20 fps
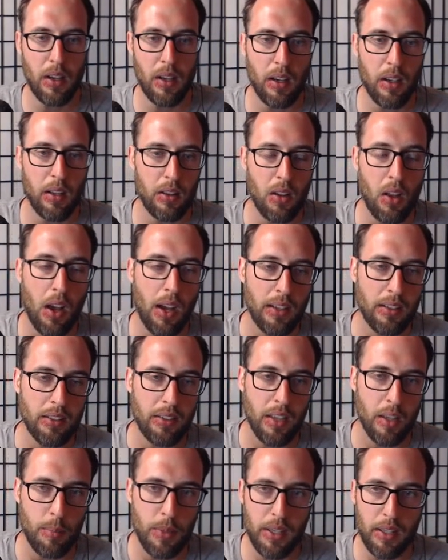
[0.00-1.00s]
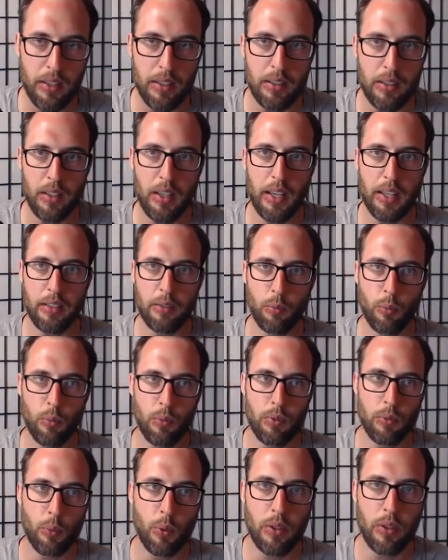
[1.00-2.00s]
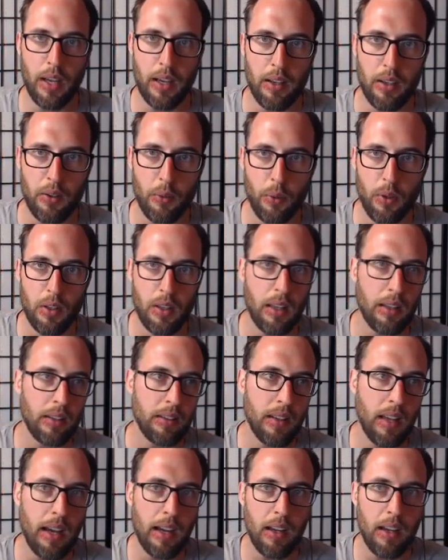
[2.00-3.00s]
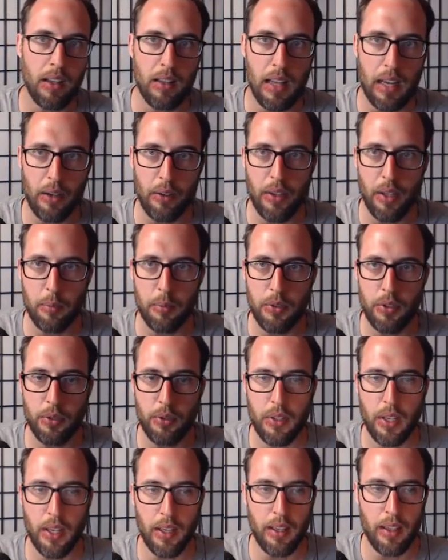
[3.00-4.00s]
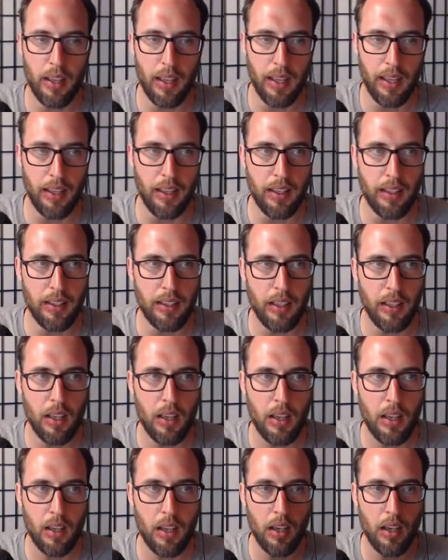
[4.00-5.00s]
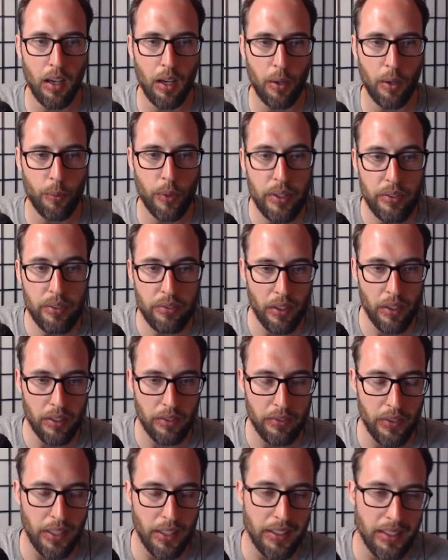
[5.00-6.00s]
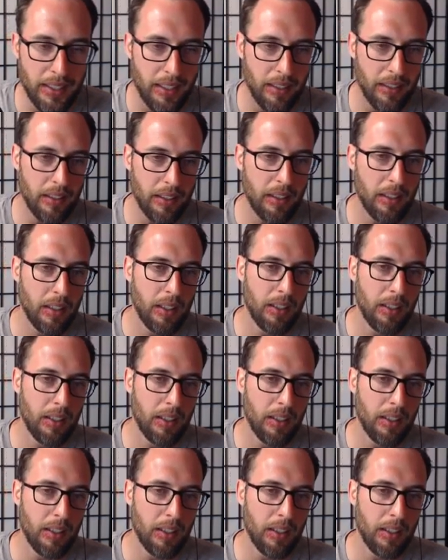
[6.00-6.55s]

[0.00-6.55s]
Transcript: locks them in and will not allow them to get a refund if they need it.